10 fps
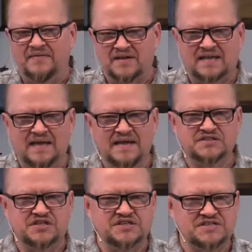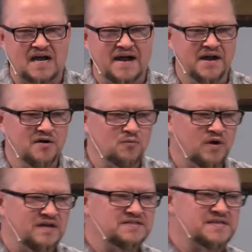the king's desire
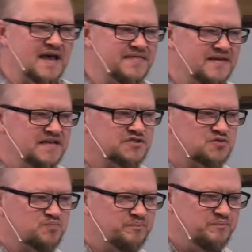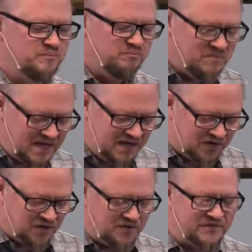was that this
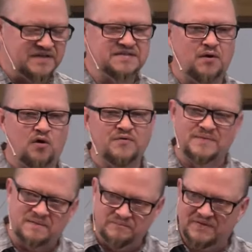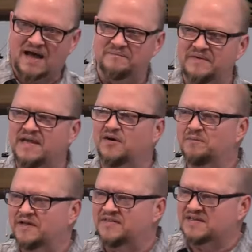meal, that, or not, not, meal,
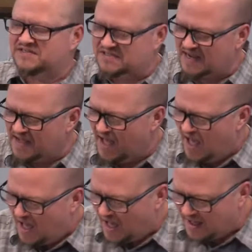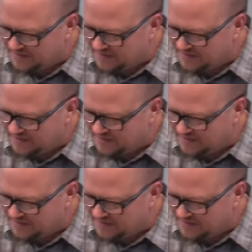but this, uh, uh,